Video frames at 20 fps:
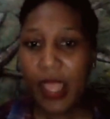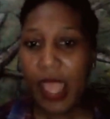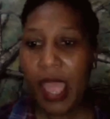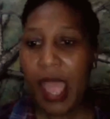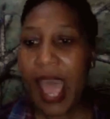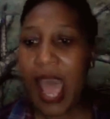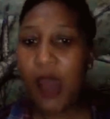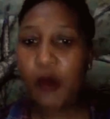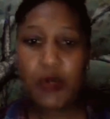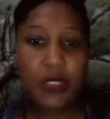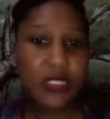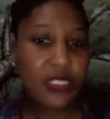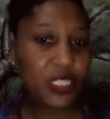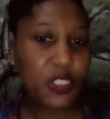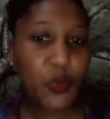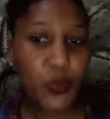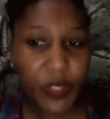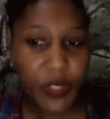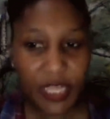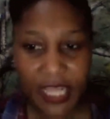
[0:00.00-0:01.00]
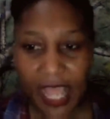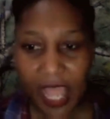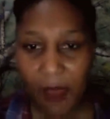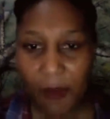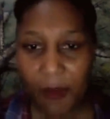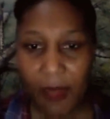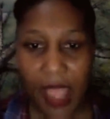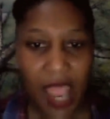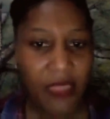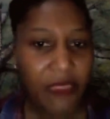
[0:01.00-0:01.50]
I would sit with them
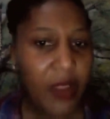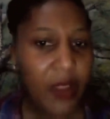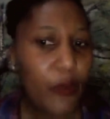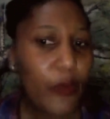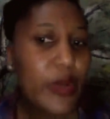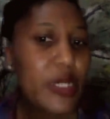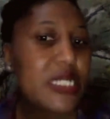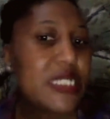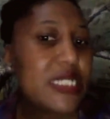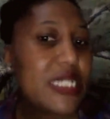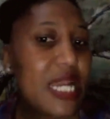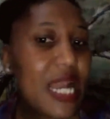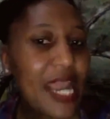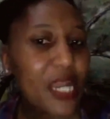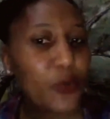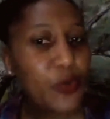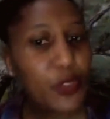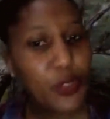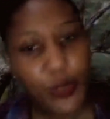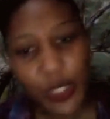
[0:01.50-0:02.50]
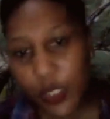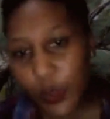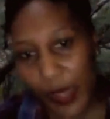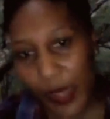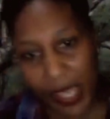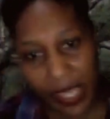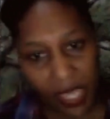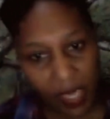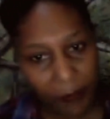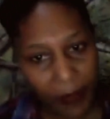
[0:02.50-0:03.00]
and then we would select which ones we are
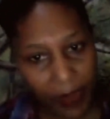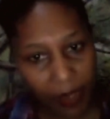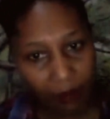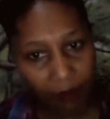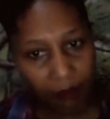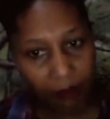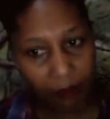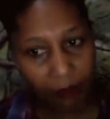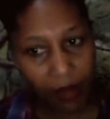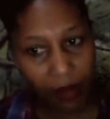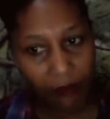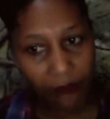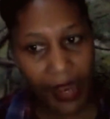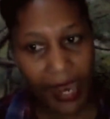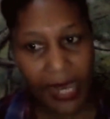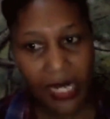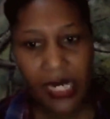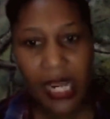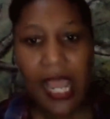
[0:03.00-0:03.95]
keeping, right?